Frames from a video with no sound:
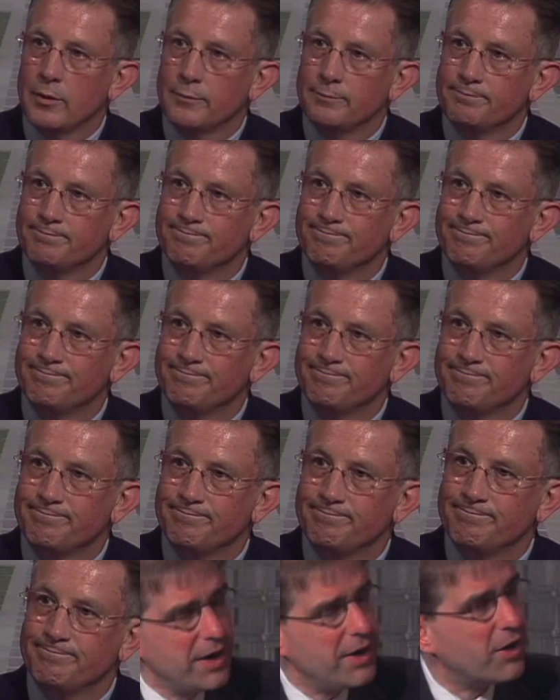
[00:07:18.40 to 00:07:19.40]
Right.
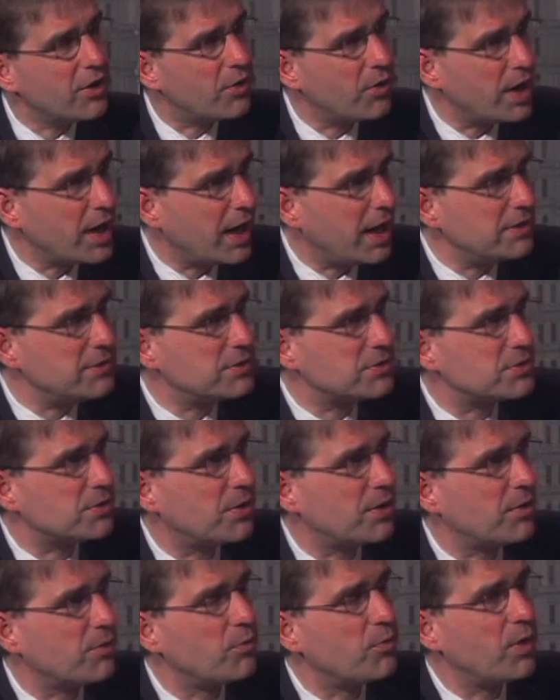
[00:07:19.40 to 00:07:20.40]
Now, going on to sort
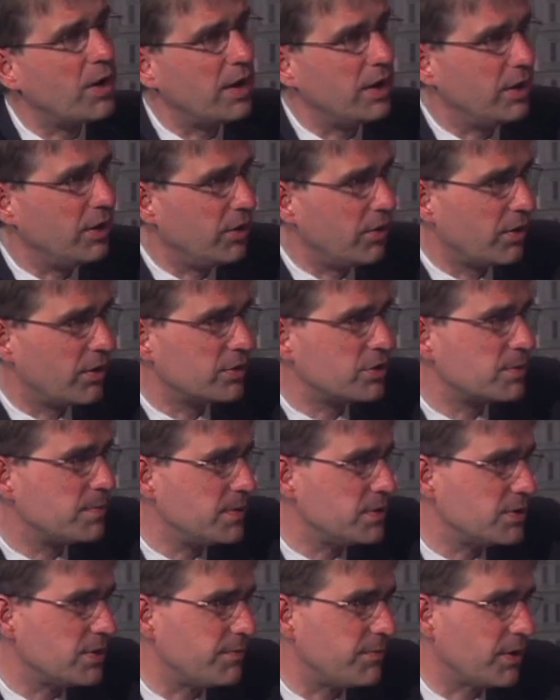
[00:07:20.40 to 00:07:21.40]
of what your
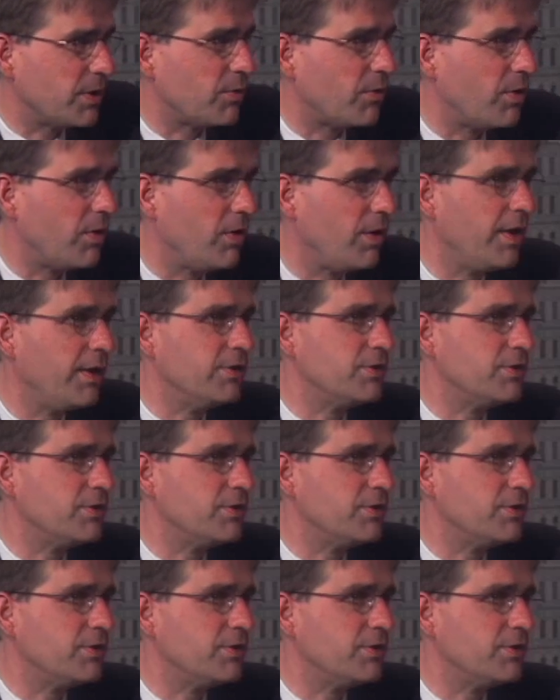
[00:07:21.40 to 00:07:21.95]
specific role has